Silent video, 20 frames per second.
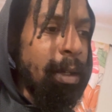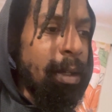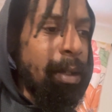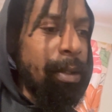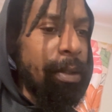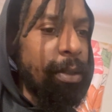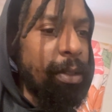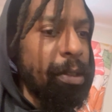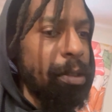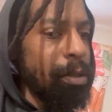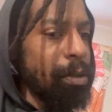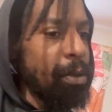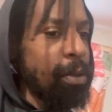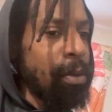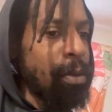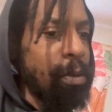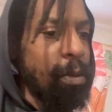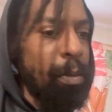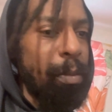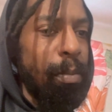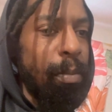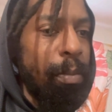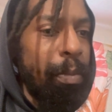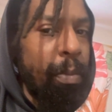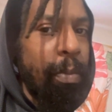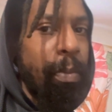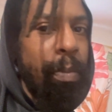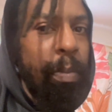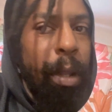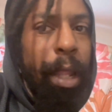shoot,
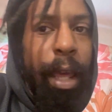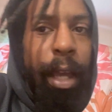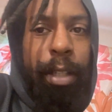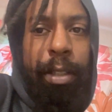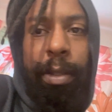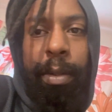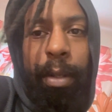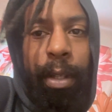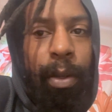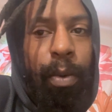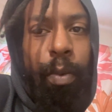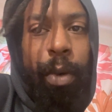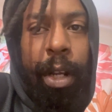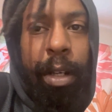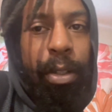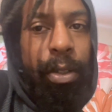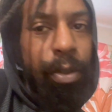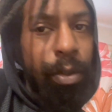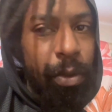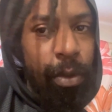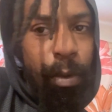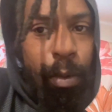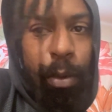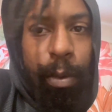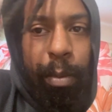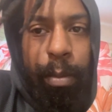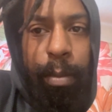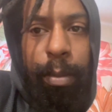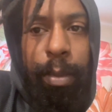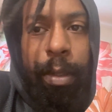Blacks only
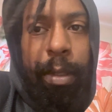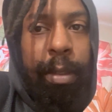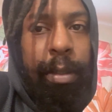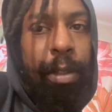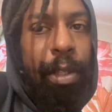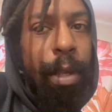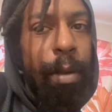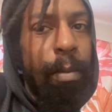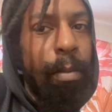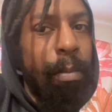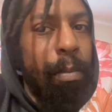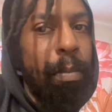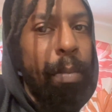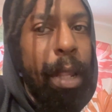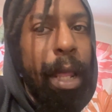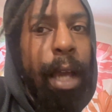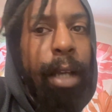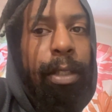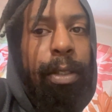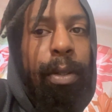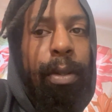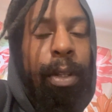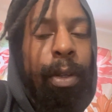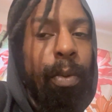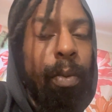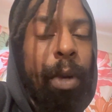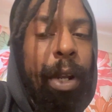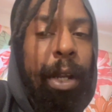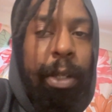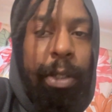restrooms, Blacks only
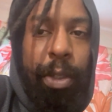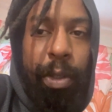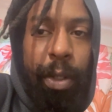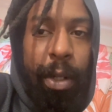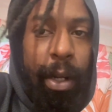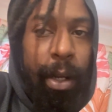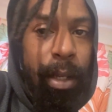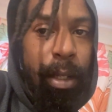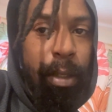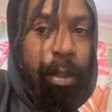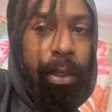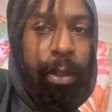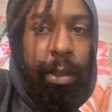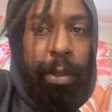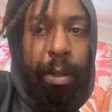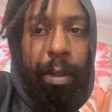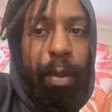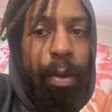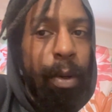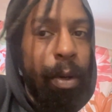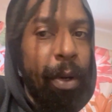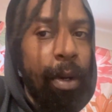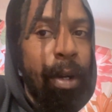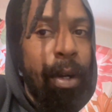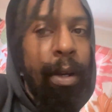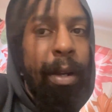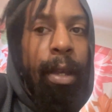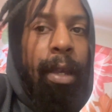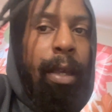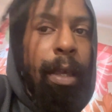restaurants, or,
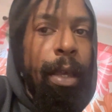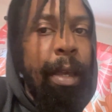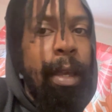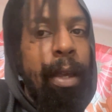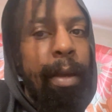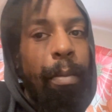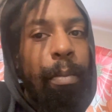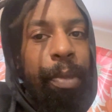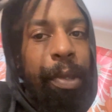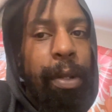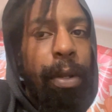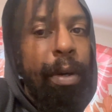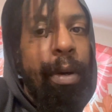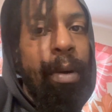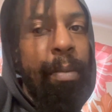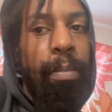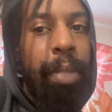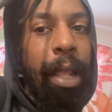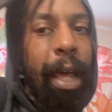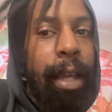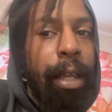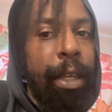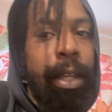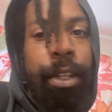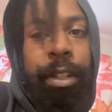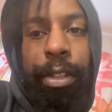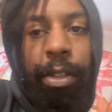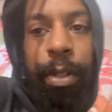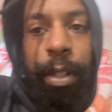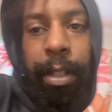a Black
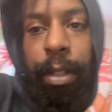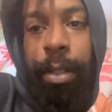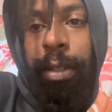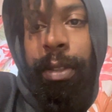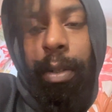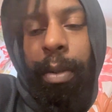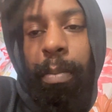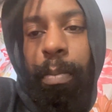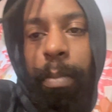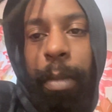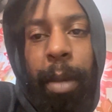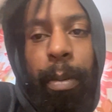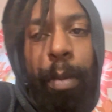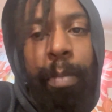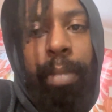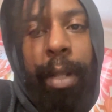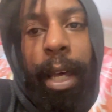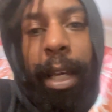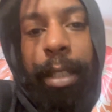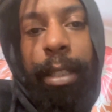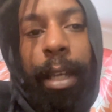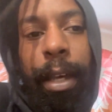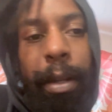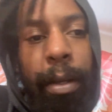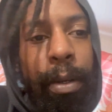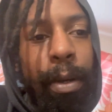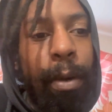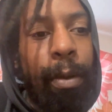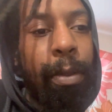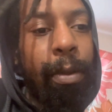entrance, or maybe Blacks had to
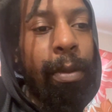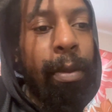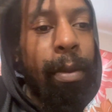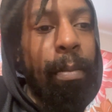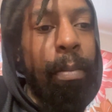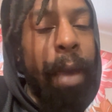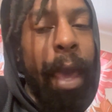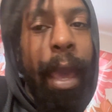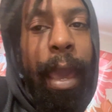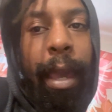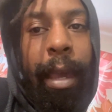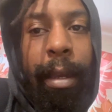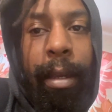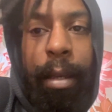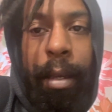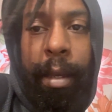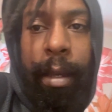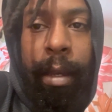go through the back.